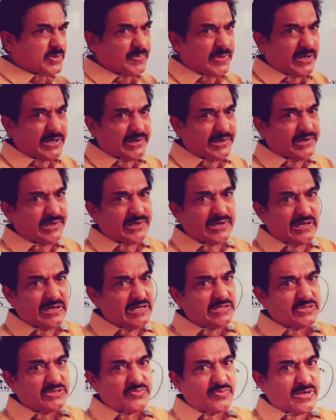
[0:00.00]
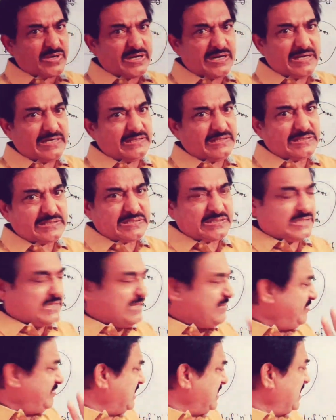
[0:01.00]
particle is one and the
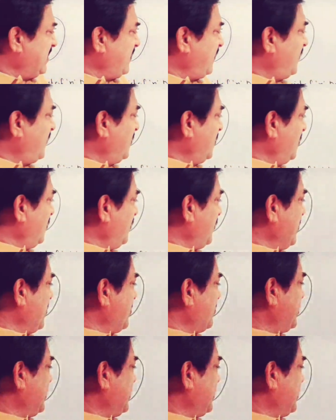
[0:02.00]
same, therefore we have